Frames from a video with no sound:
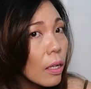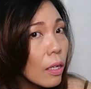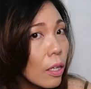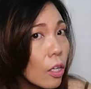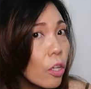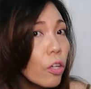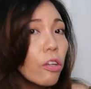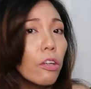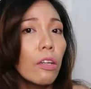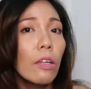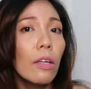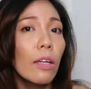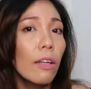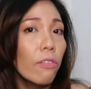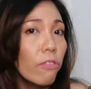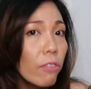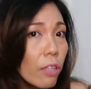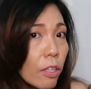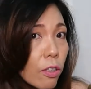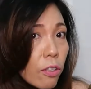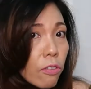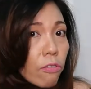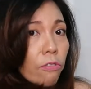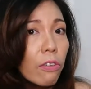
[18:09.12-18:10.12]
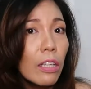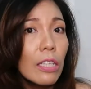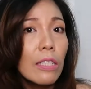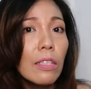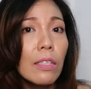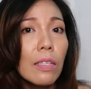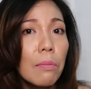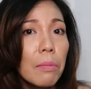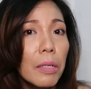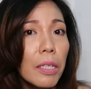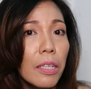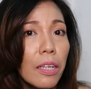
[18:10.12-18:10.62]
yun. If
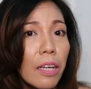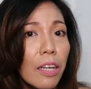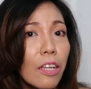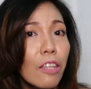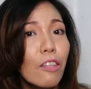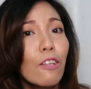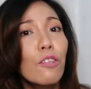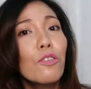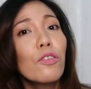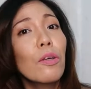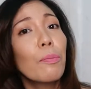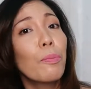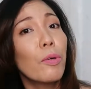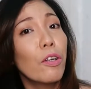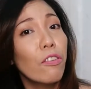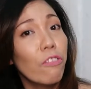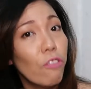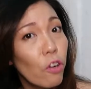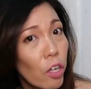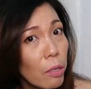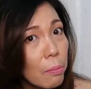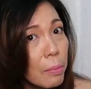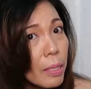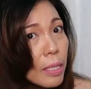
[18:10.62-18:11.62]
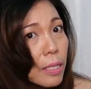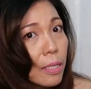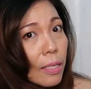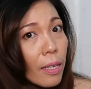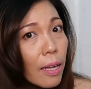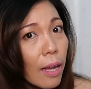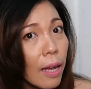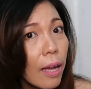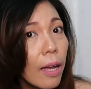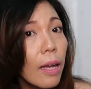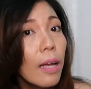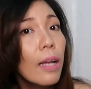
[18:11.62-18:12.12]
na-convince naman kayo dun sa performance
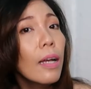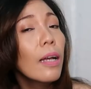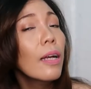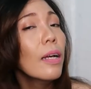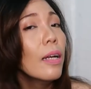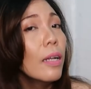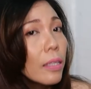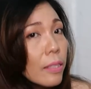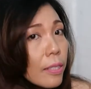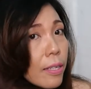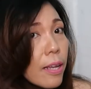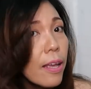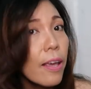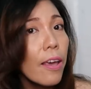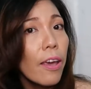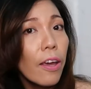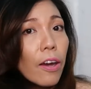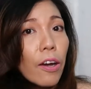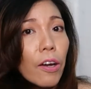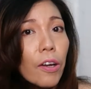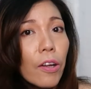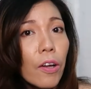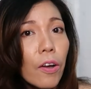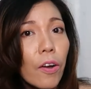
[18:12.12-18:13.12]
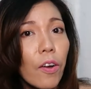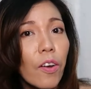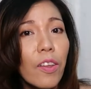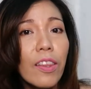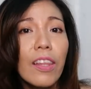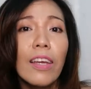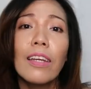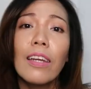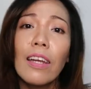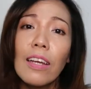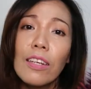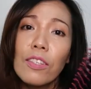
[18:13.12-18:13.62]
niya sa hair ko,
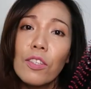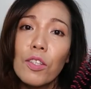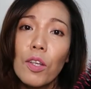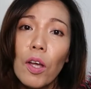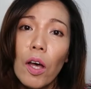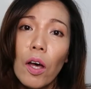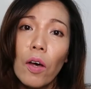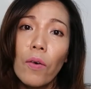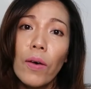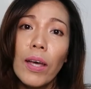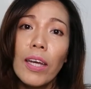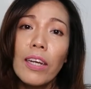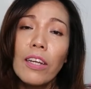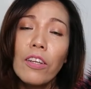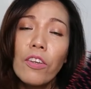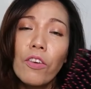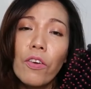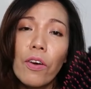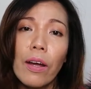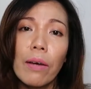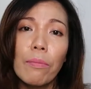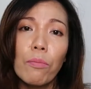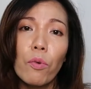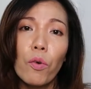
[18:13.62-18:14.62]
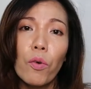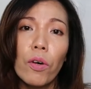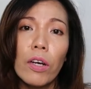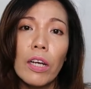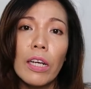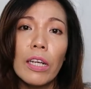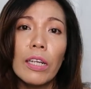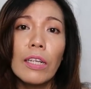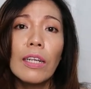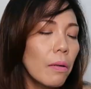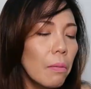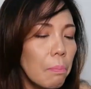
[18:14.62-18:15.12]
then yes, go ahead and grab
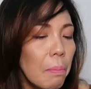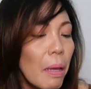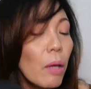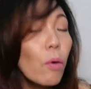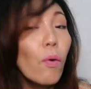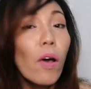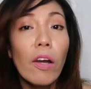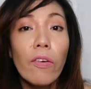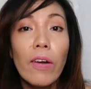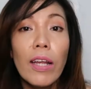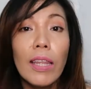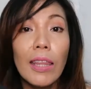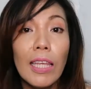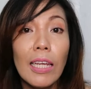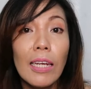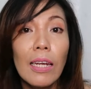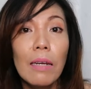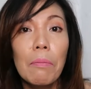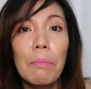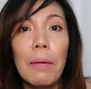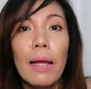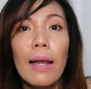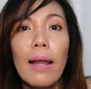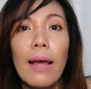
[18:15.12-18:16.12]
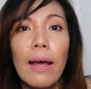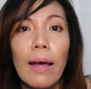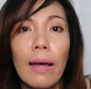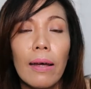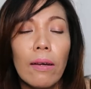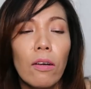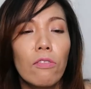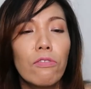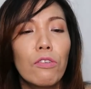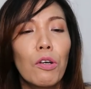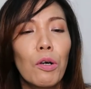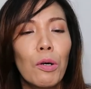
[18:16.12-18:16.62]
one. May warranty din pala,
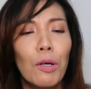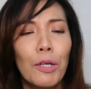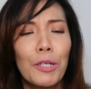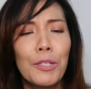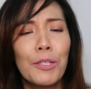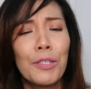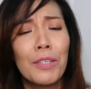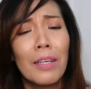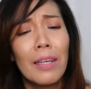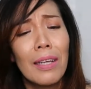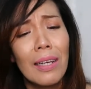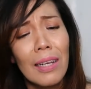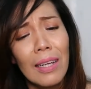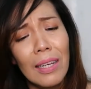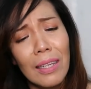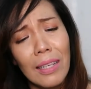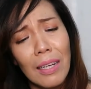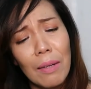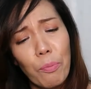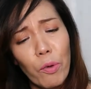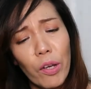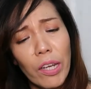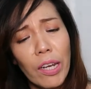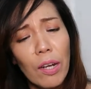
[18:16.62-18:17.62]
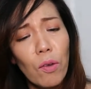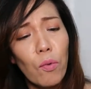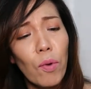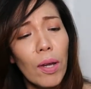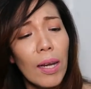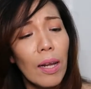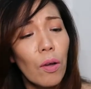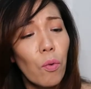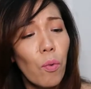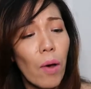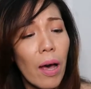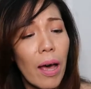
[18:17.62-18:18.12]
of course. Di pwedeng
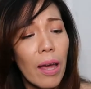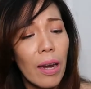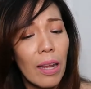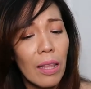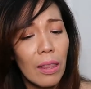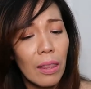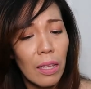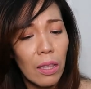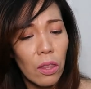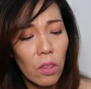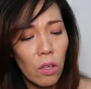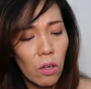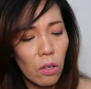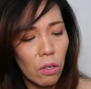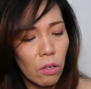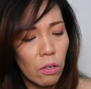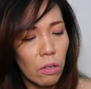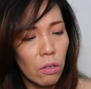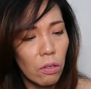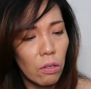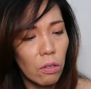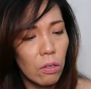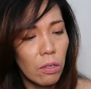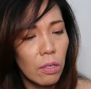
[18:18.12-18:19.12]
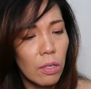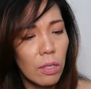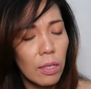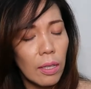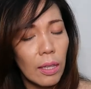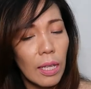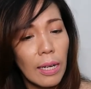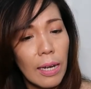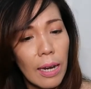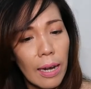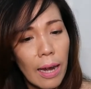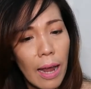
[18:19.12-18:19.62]
walang warranty to.
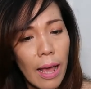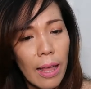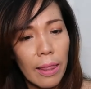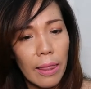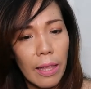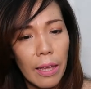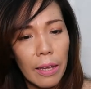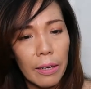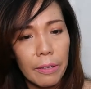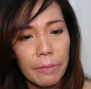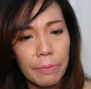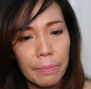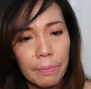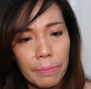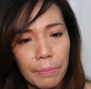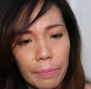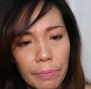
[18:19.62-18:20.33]
Tingnan natin.